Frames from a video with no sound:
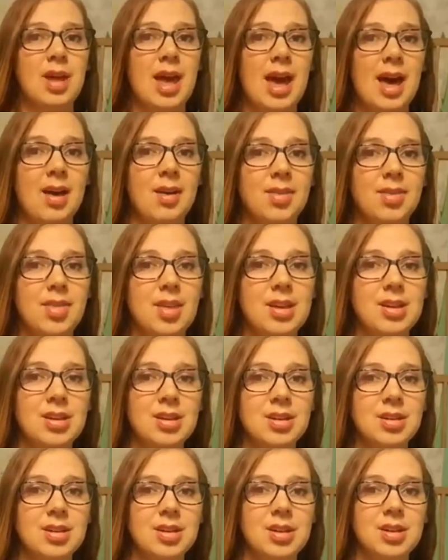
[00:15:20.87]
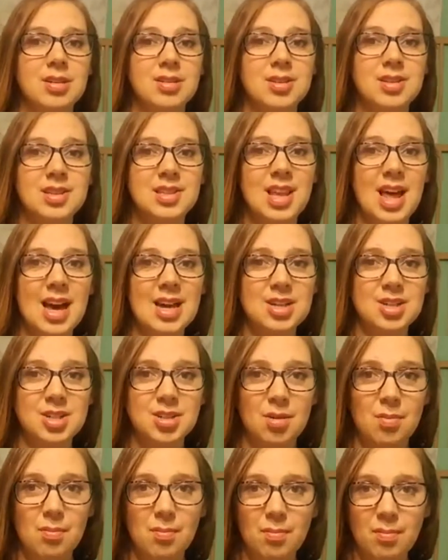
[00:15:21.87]

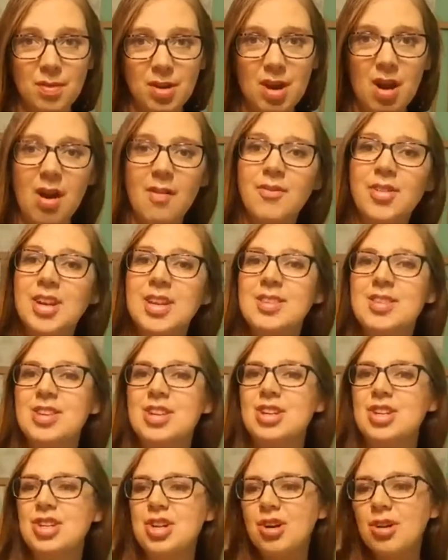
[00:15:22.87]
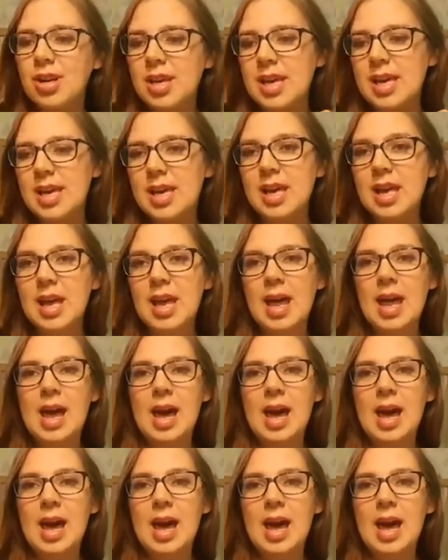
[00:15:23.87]
health/confidence journey.